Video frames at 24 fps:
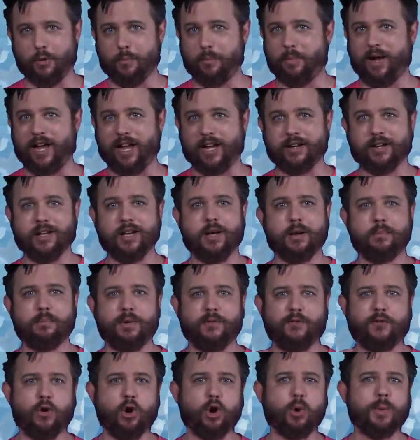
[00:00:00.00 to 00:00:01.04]
But
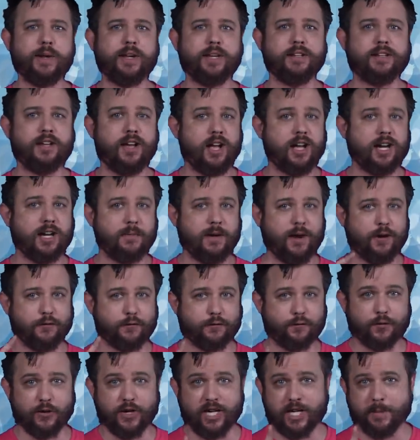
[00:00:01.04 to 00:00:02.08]
before we can talk about
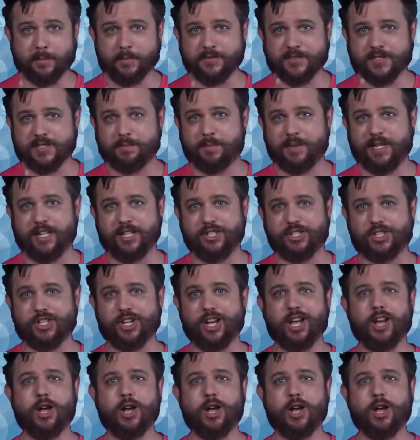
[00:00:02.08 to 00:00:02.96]
freedom of speech,